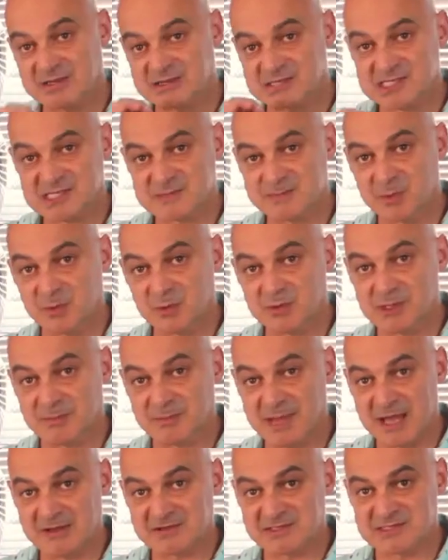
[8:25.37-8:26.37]
out small
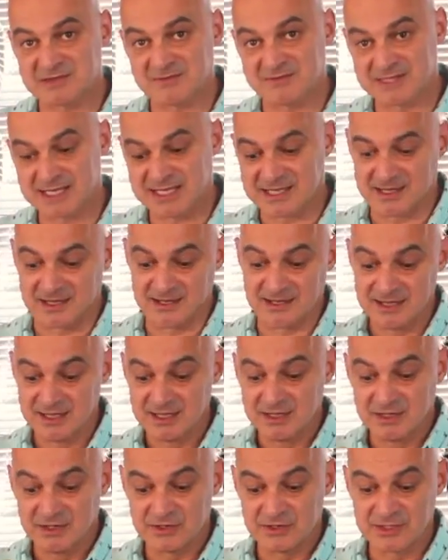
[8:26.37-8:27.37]
amounts of liquor,
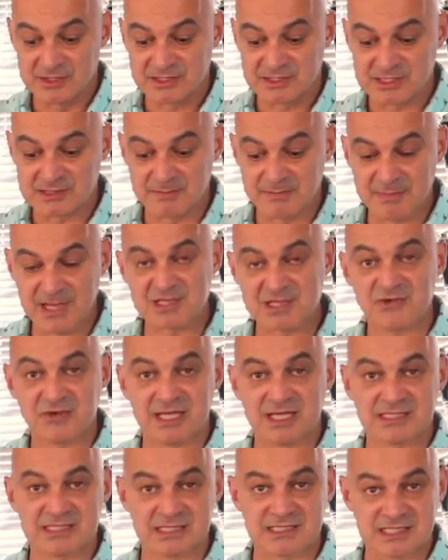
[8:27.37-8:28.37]
you can just measure
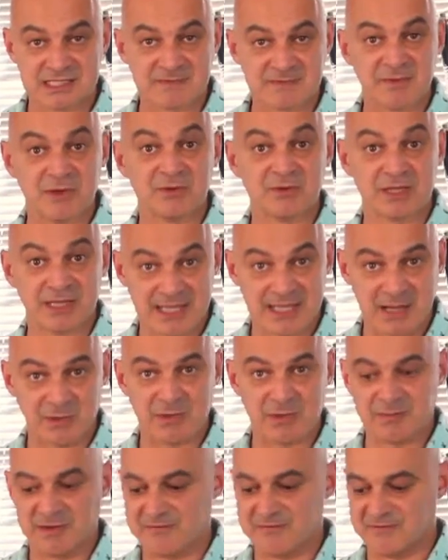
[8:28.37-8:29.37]
it into the spoon and
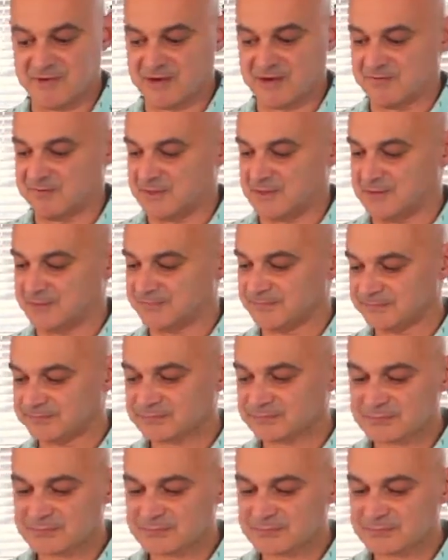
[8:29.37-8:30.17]
that would be 5 ml.